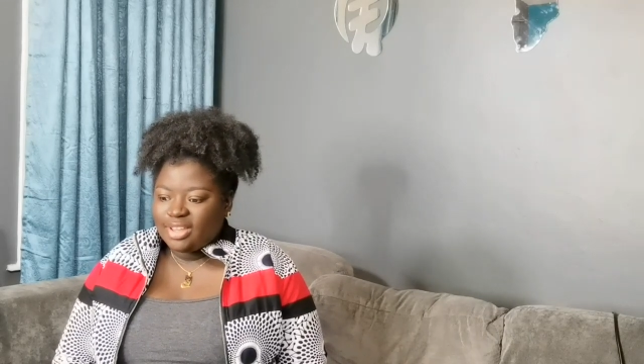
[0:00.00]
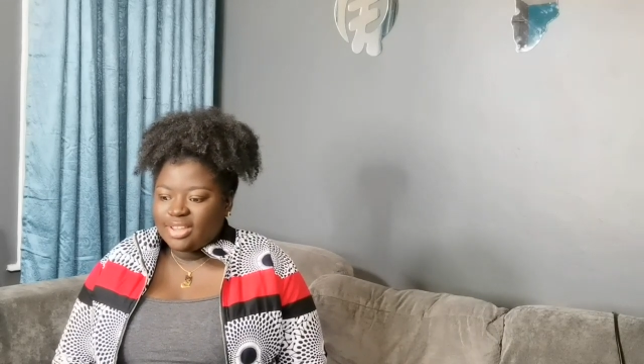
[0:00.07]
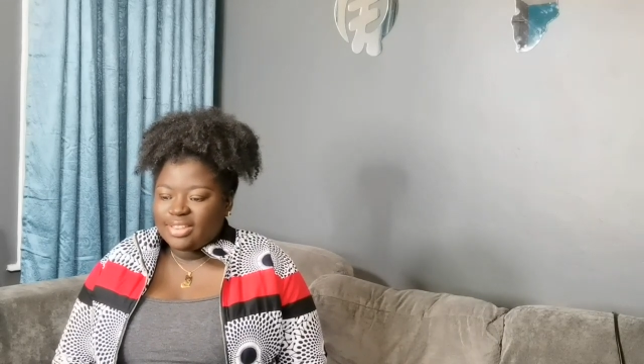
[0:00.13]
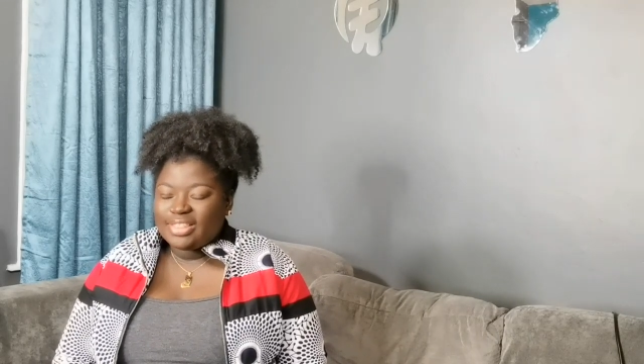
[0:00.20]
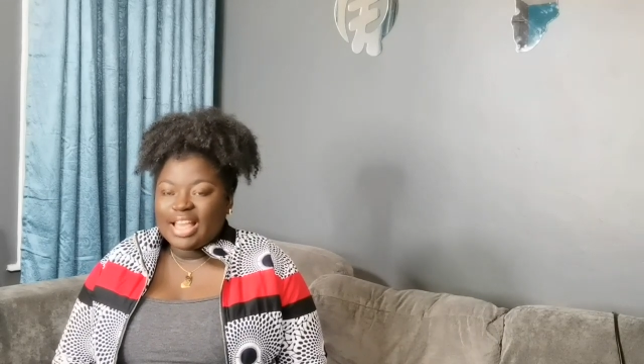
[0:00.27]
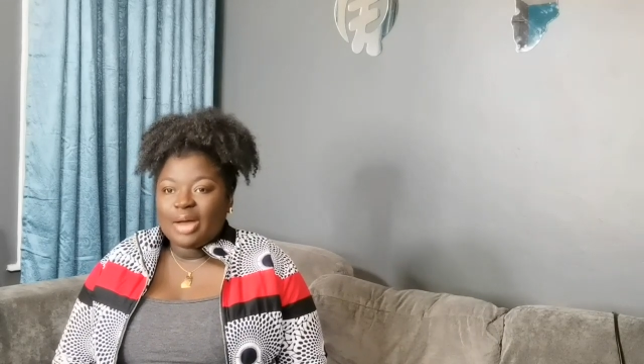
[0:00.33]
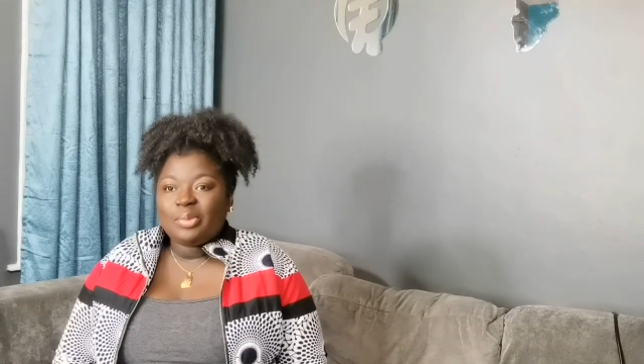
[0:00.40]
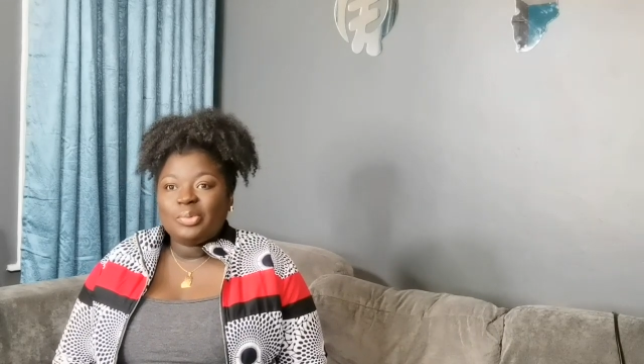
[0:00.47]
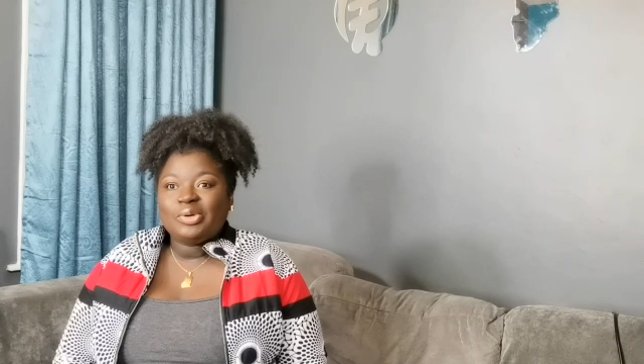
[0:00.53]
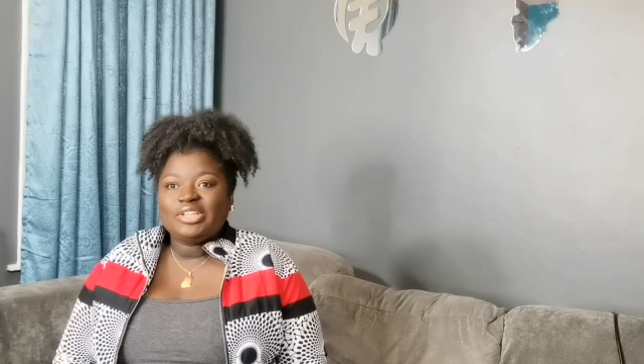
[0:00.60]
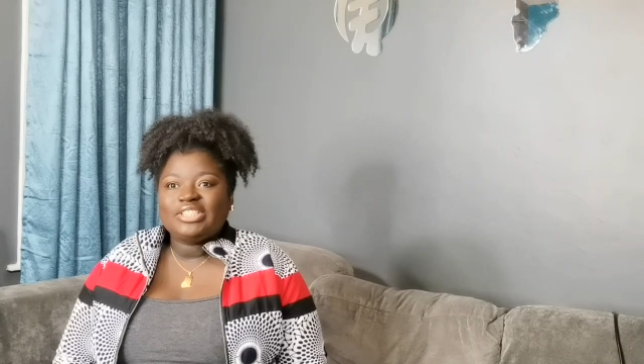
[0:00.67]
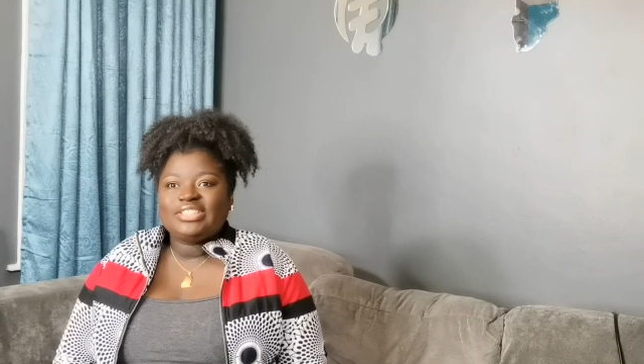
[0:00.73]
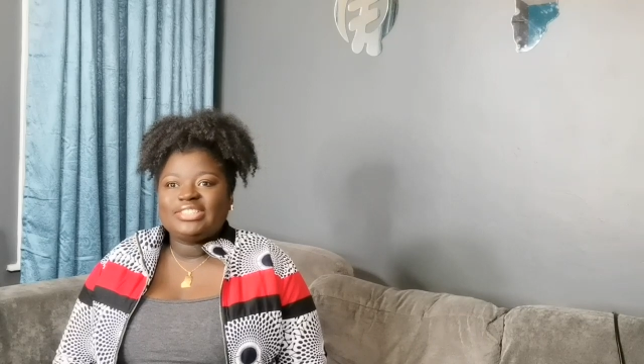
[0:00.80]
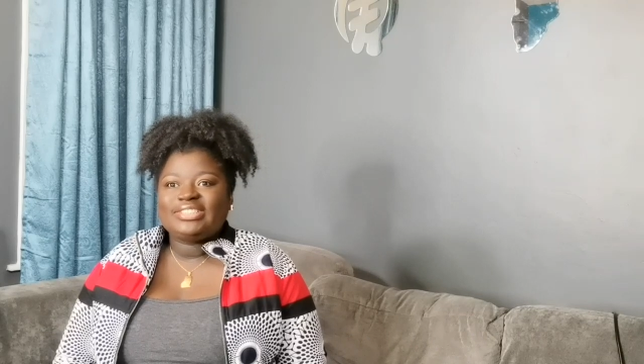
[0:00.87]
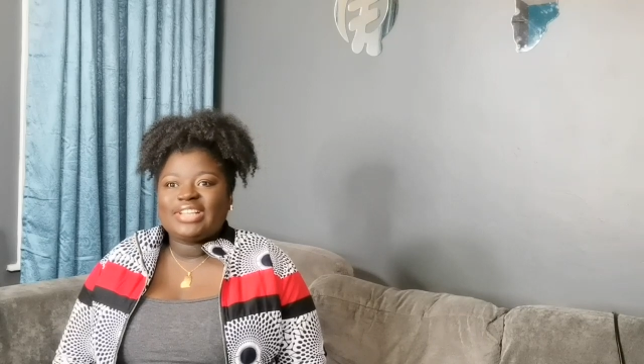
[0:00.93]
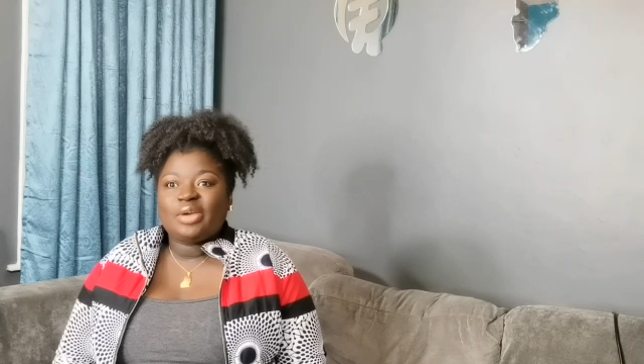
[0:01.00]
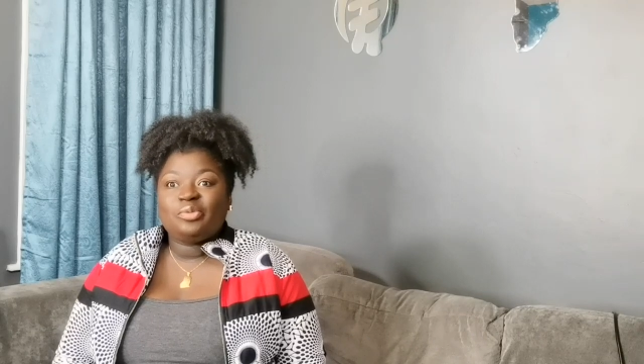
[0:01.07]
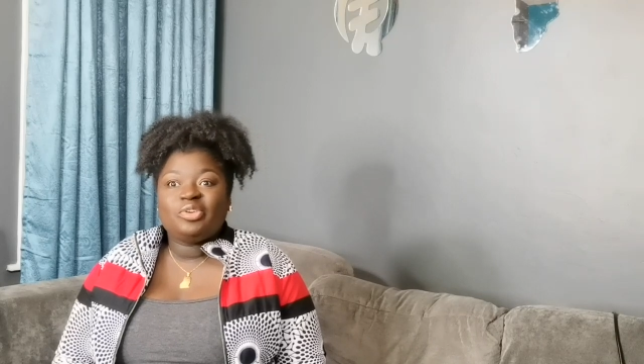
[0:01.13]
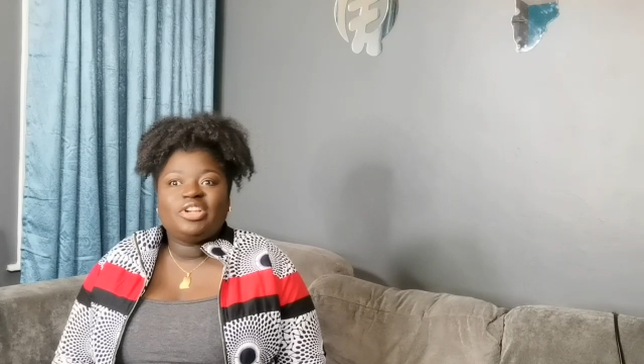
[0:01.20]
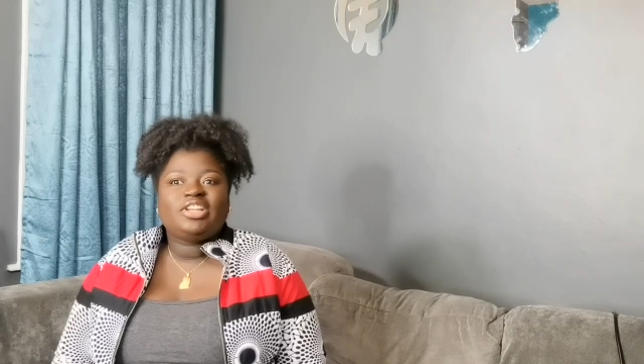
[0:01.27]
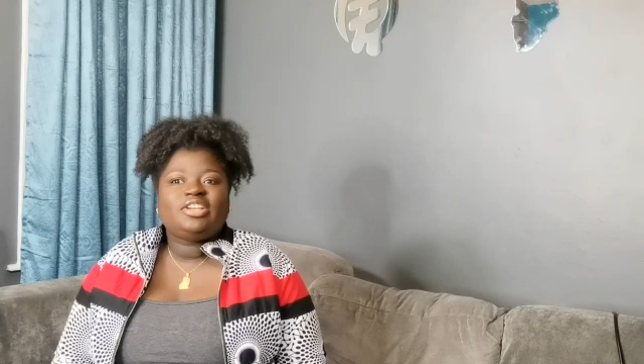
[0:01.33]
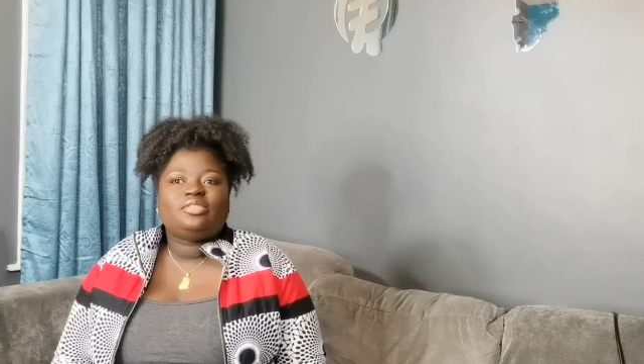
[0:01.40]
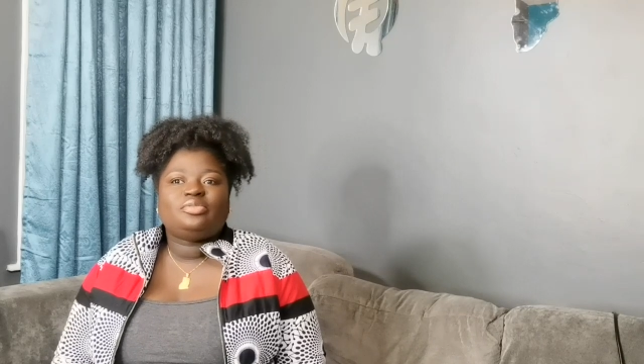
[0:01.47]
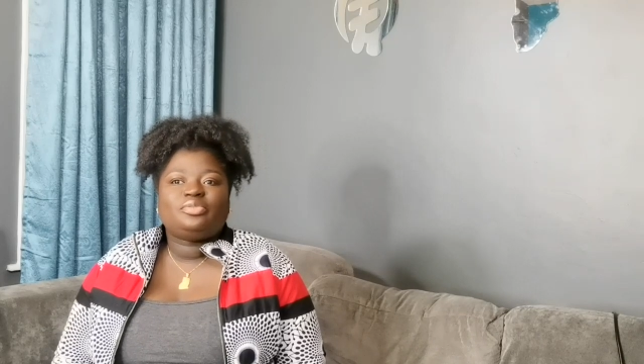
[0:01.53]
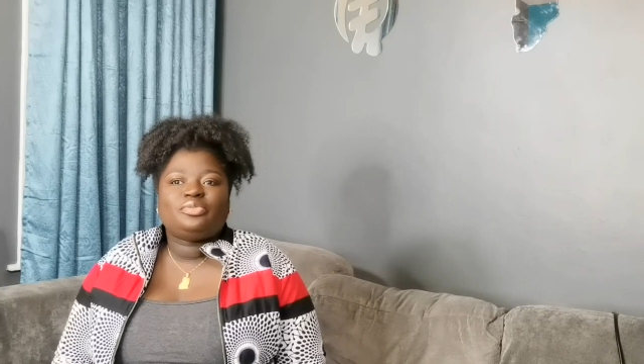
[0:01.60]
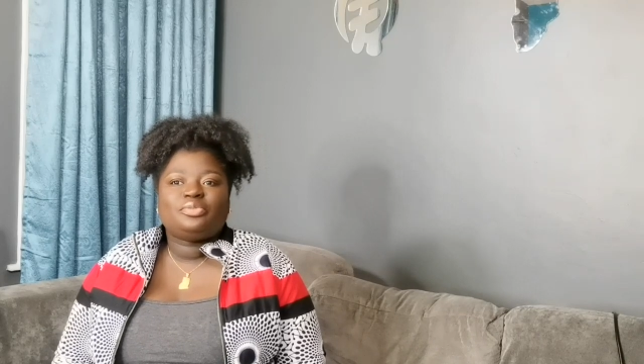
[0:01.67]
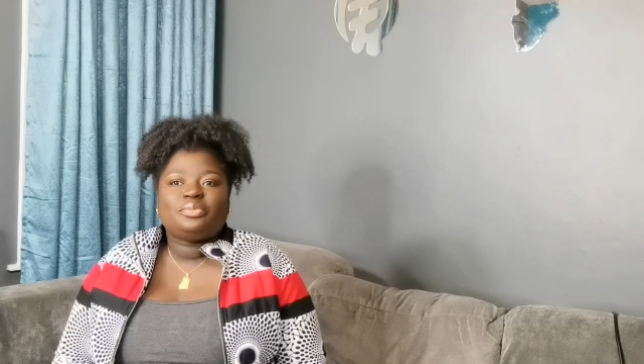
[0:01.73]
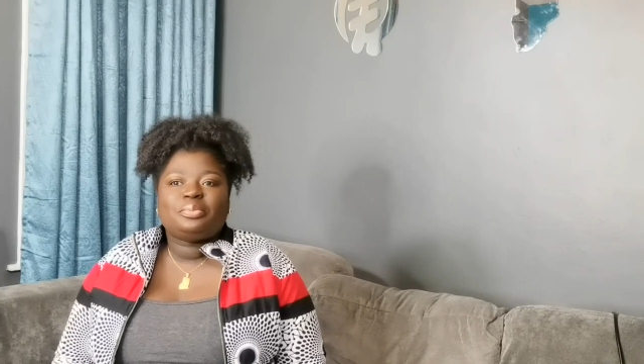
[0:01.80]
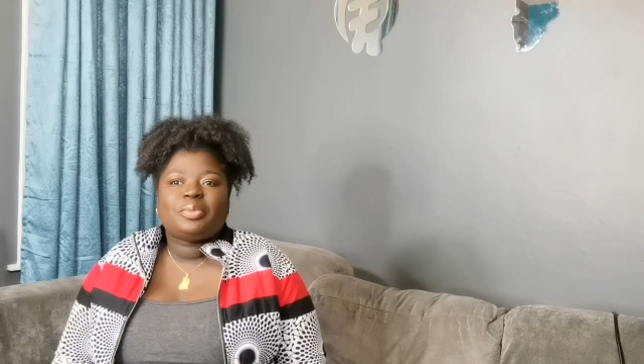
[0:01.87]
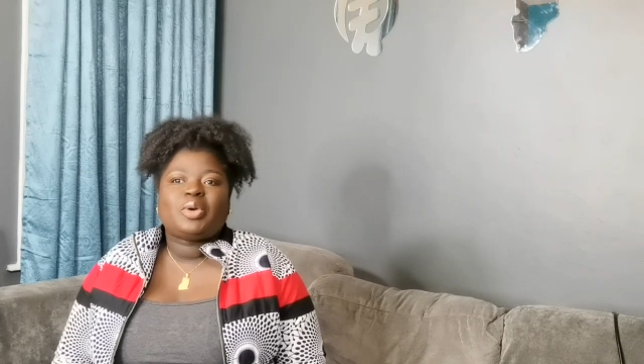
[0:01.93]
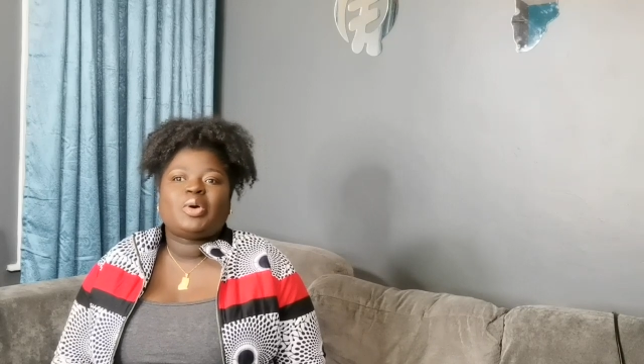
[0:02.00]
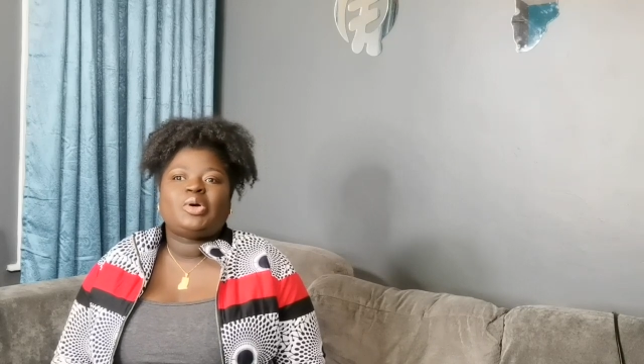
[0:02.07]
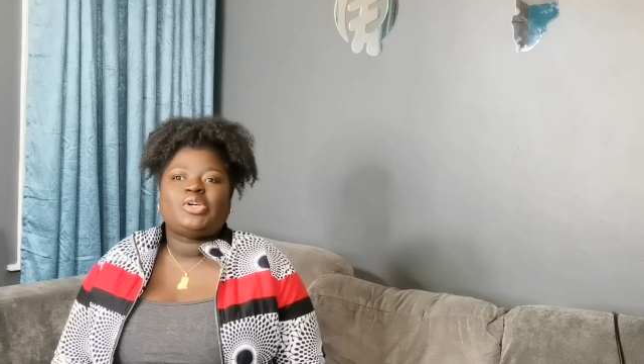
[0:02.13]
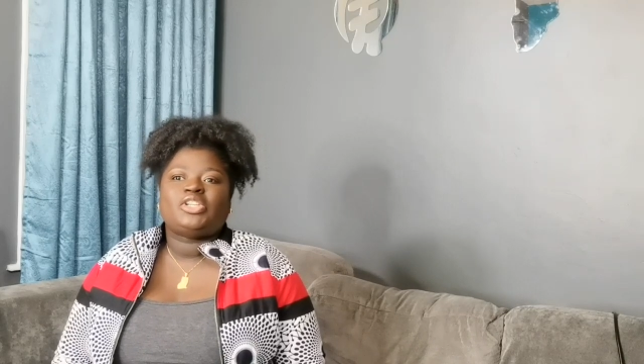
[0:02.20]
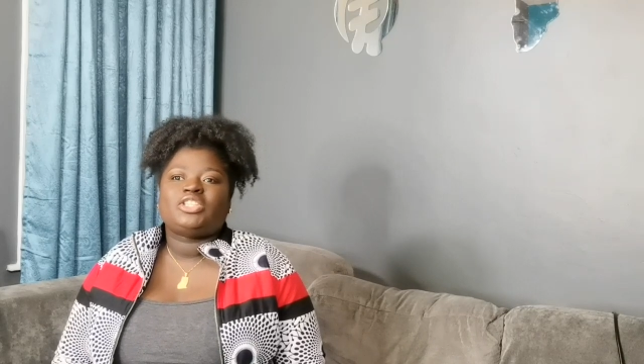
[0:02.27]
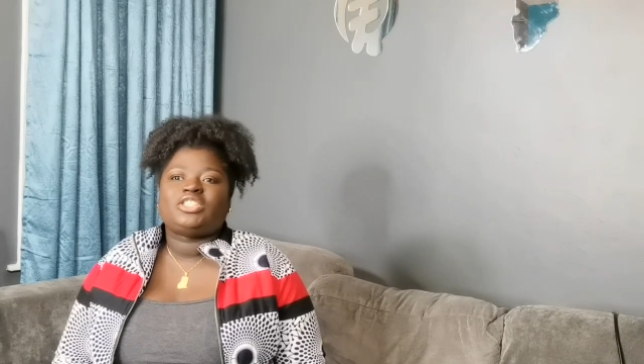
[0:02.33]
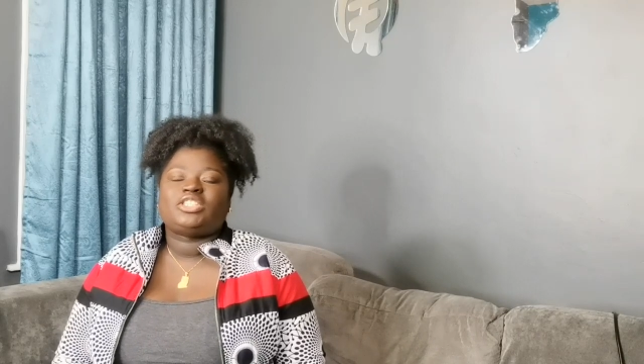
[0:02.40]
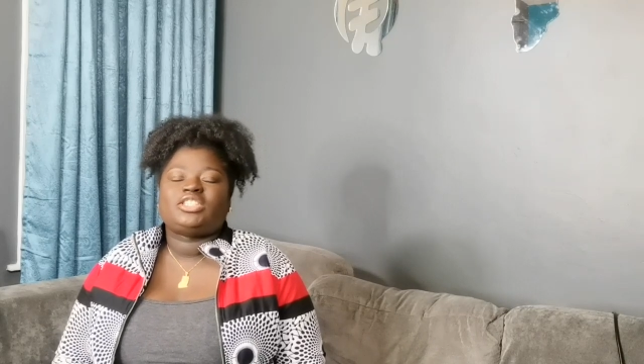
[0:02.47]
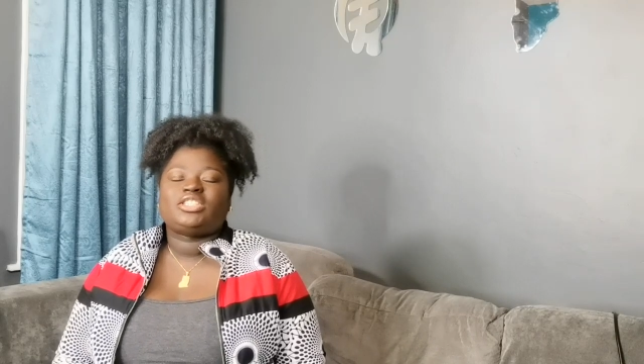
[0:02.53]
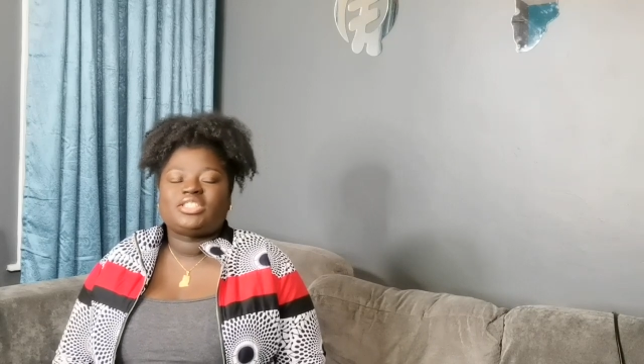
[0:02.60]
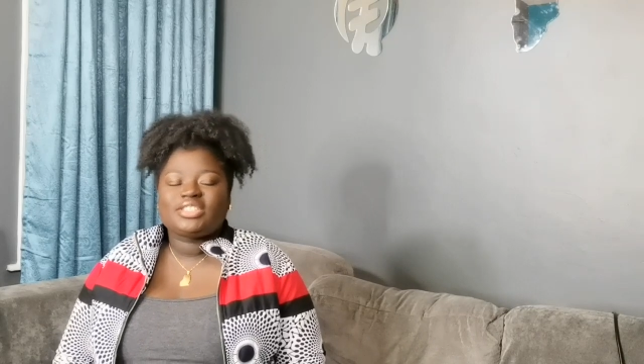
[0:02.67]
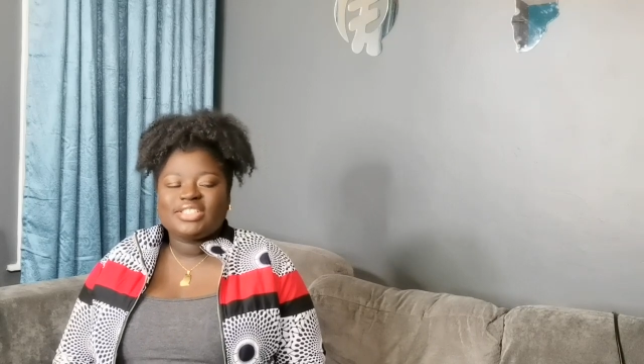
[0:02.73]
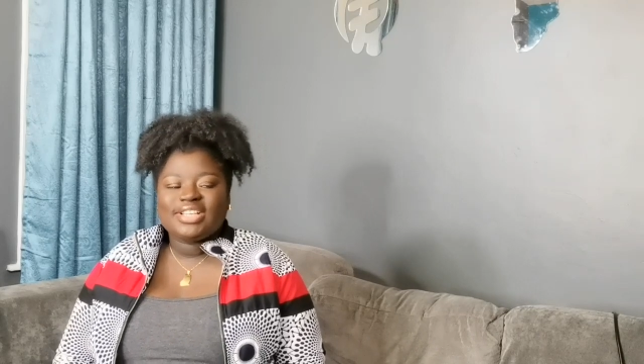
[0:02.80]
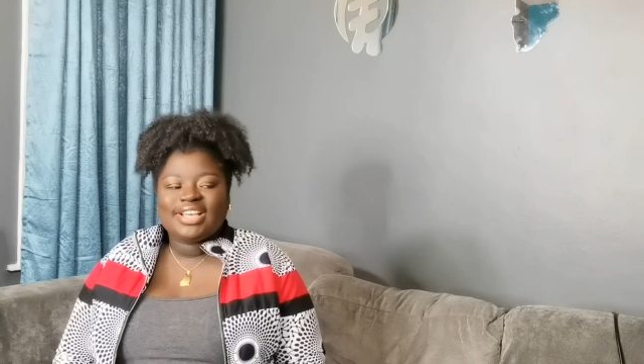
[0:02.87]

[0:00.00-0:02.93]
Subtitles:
that was a relief, because